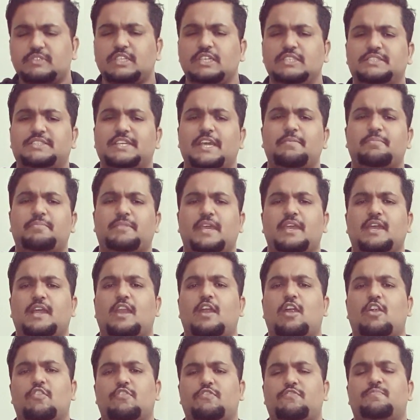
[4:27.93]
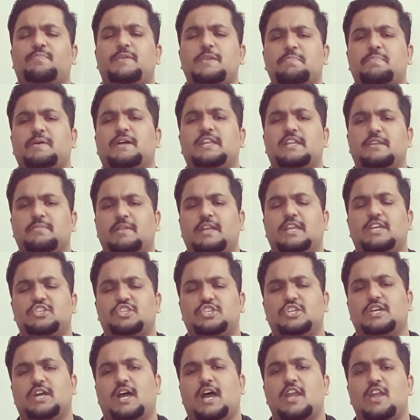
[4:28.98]
same thing, a lot of people in
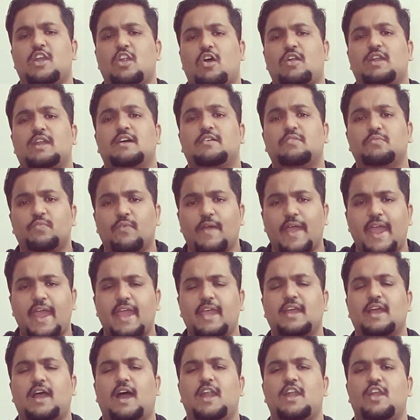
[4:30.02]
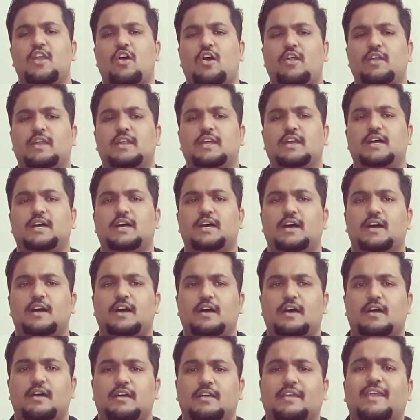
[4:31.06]
Malaysia are not aware, are not
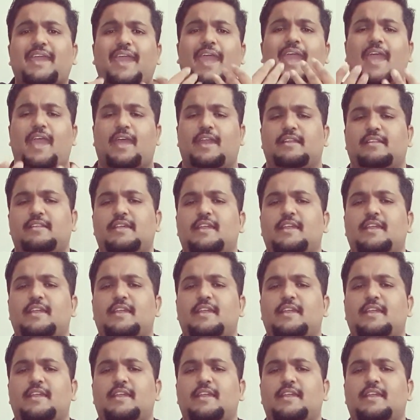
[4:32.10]
care.